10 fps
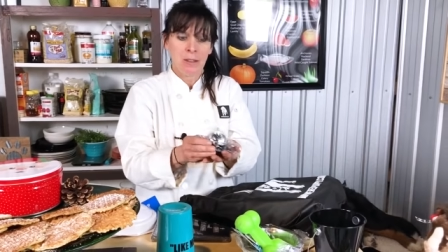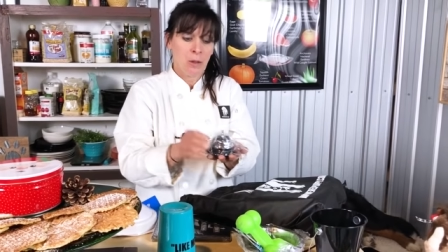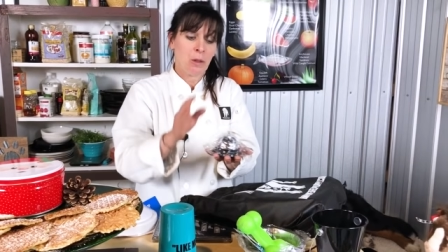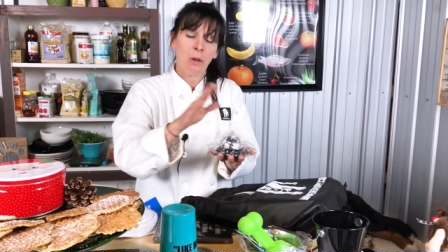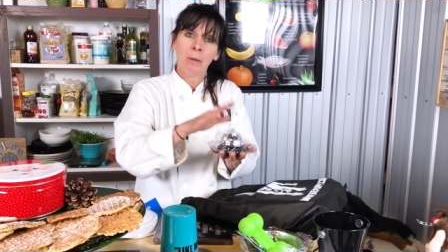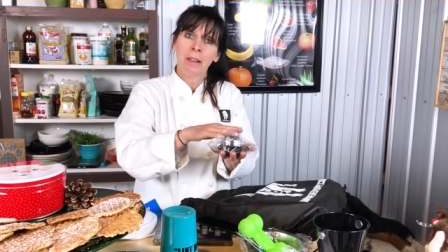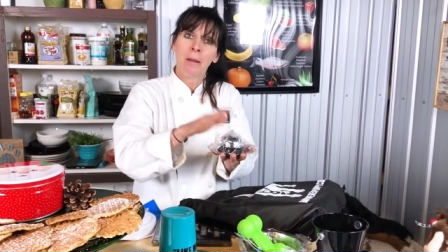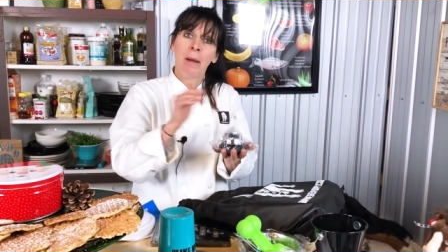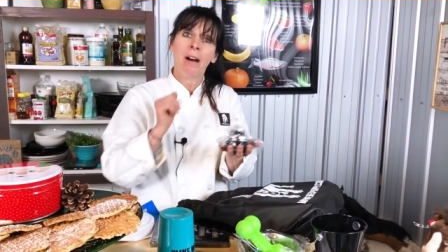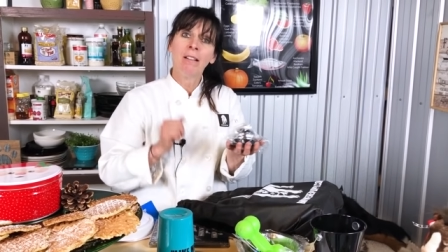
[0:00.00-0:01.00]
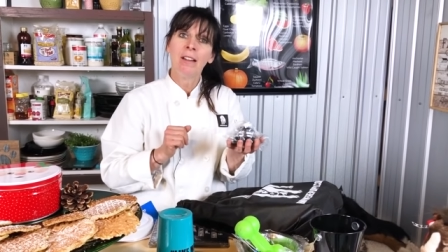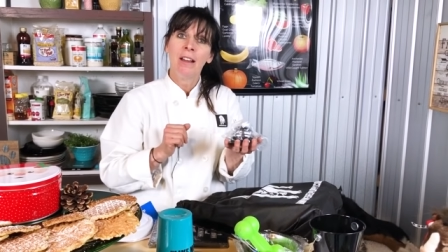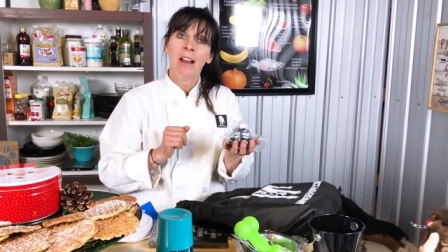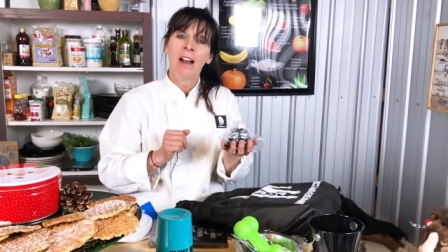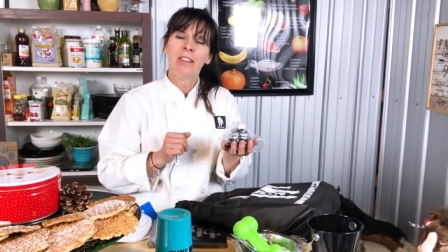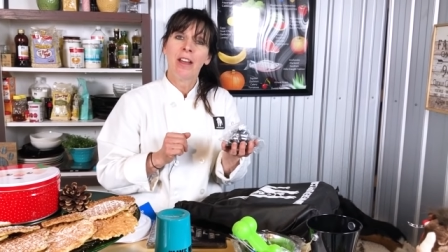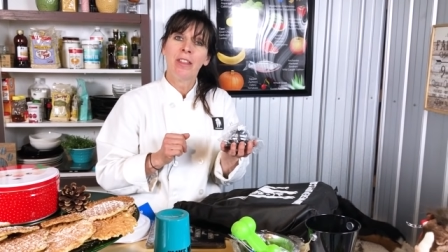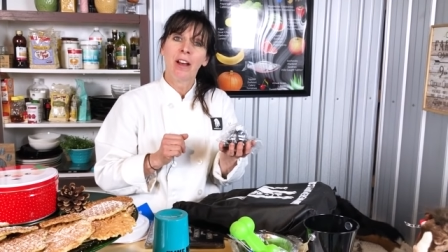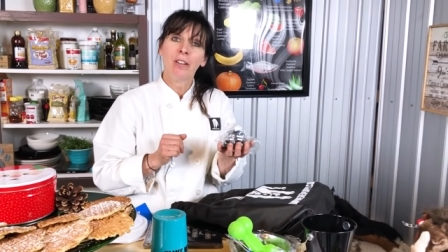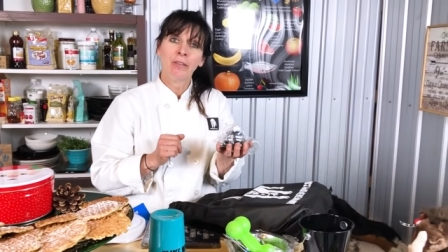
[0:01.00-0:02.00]
So you'll ring the bell, and
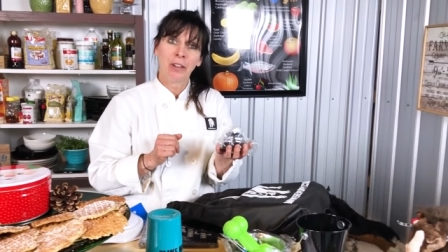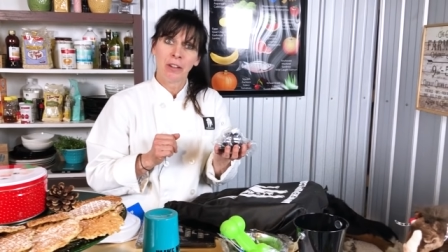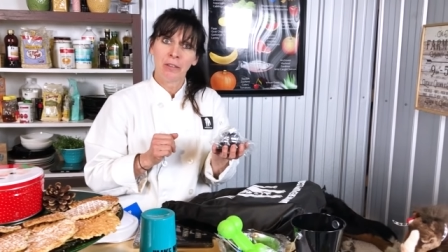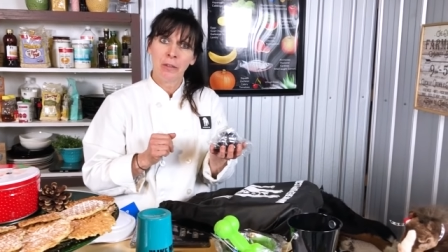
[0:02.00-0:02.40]
then they'll very,